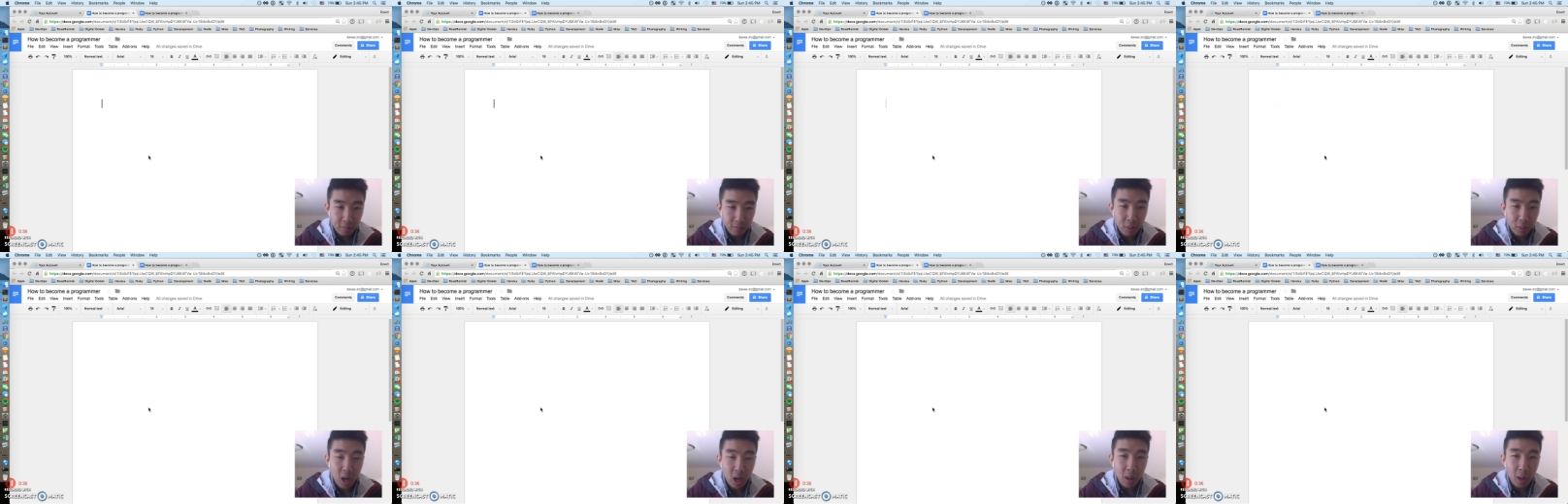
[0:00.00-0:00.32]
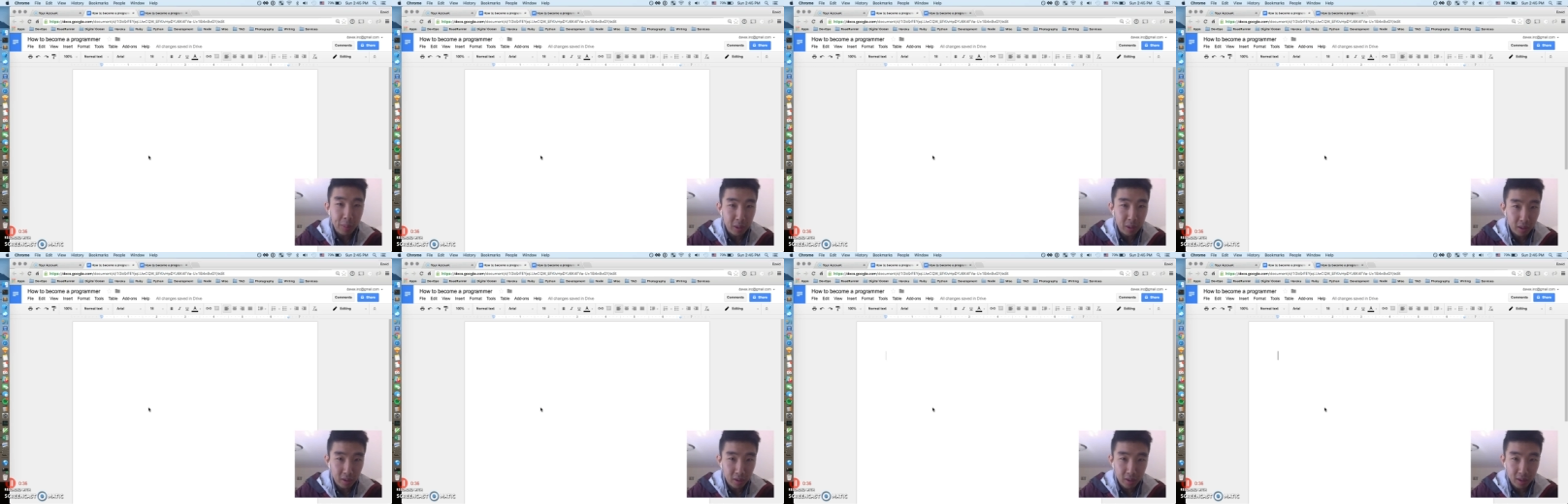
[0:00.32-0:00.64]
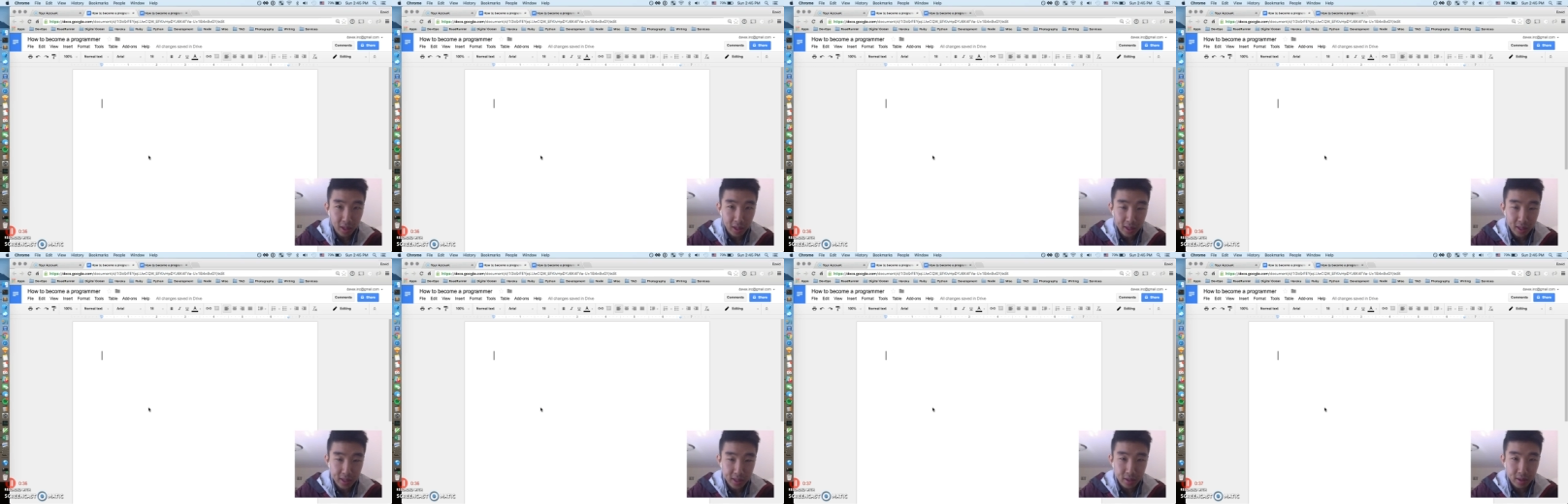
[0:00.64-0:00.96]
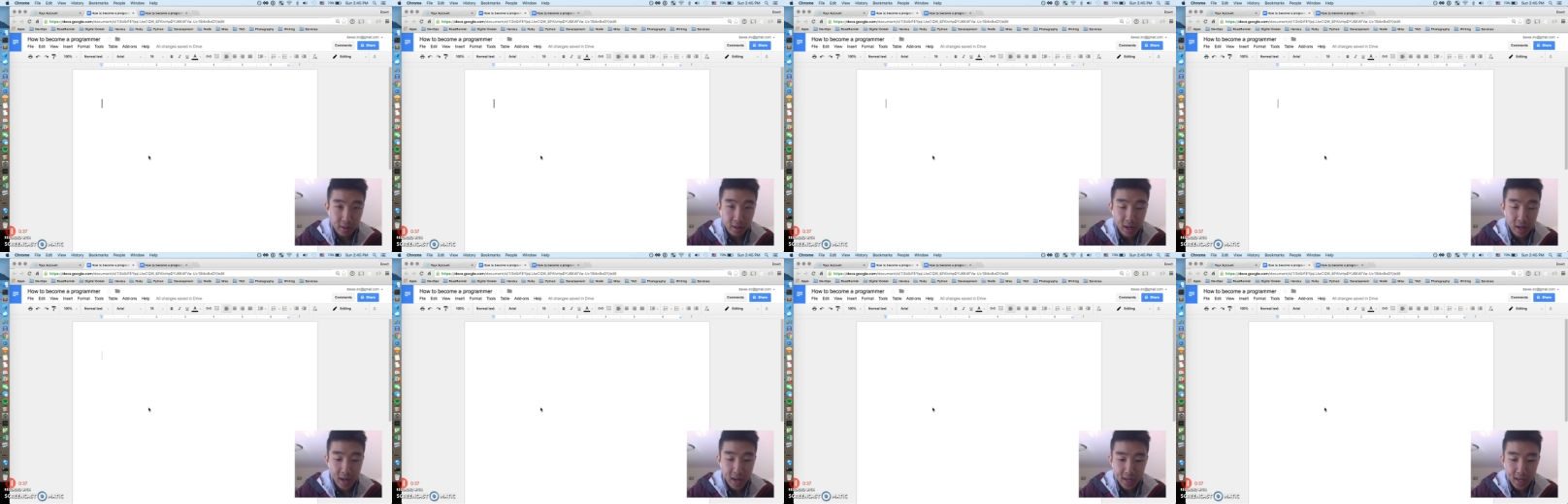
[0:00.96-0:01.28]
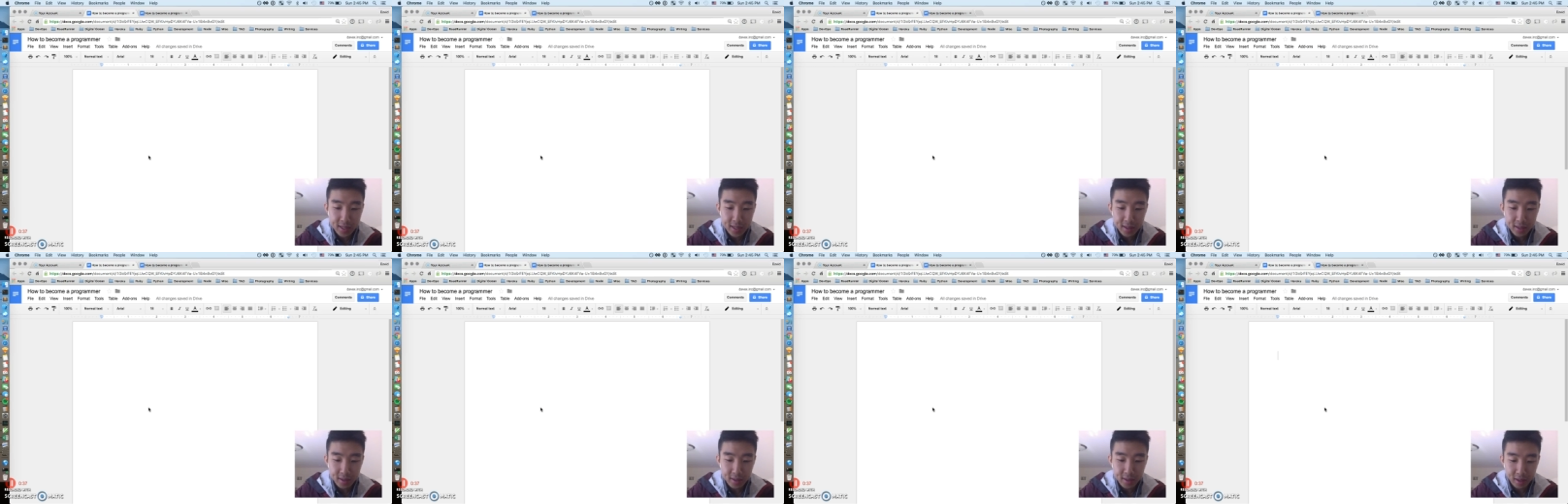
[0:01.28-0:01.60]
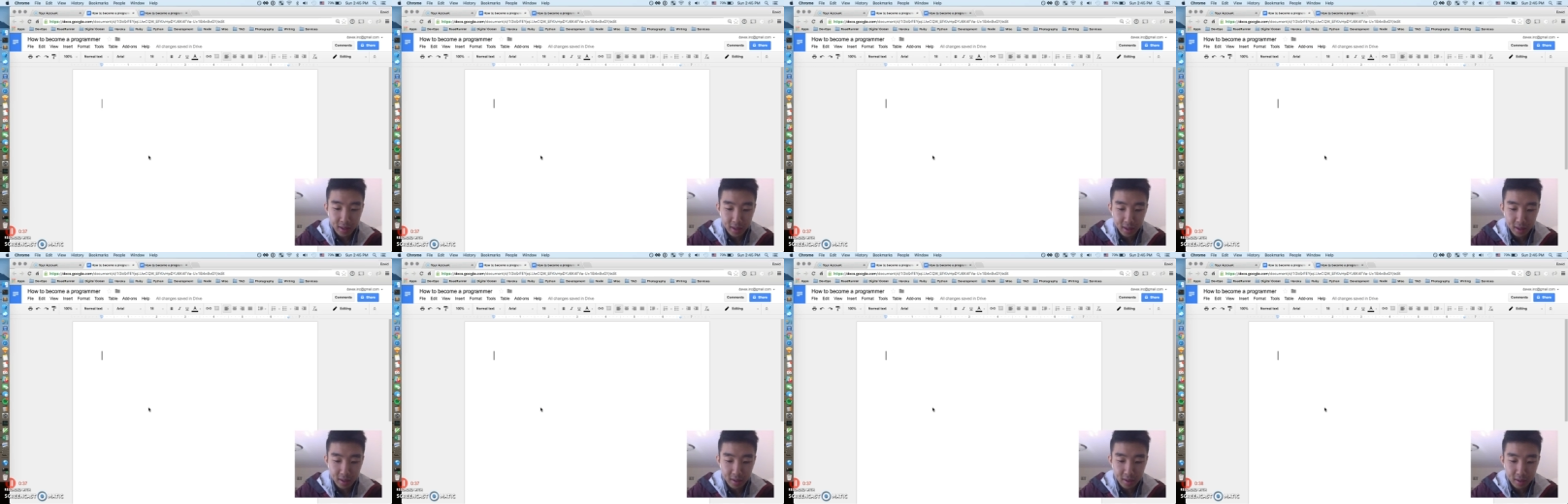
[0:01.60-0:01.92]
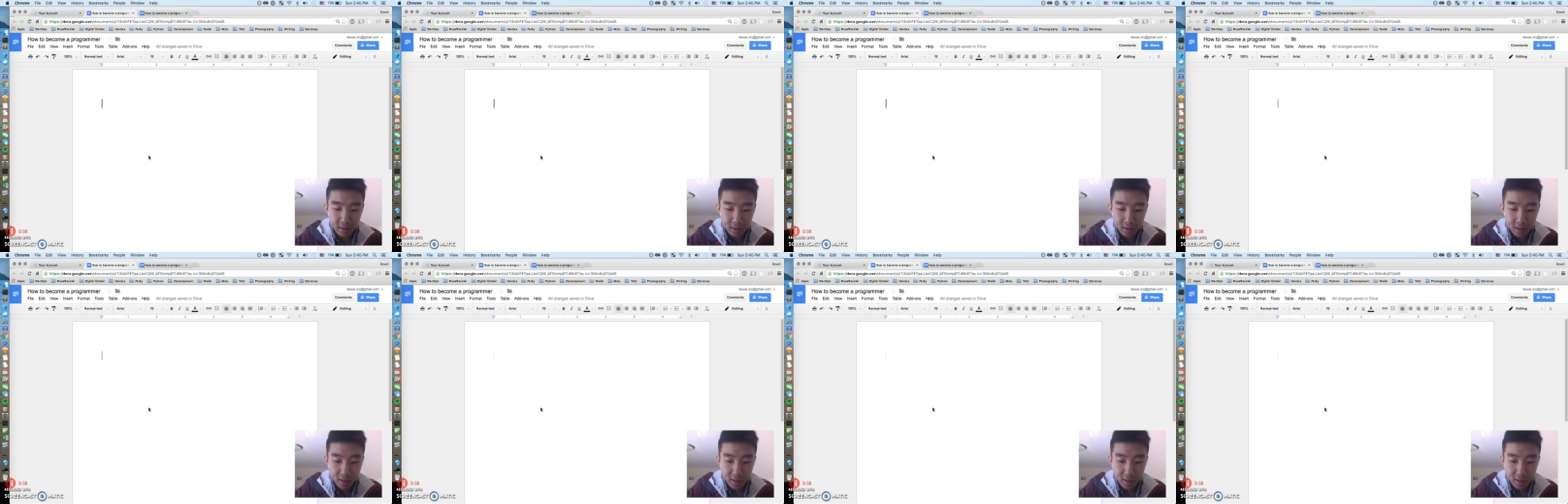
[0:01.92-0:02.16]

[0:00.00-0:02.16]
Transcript: popular things that are asked and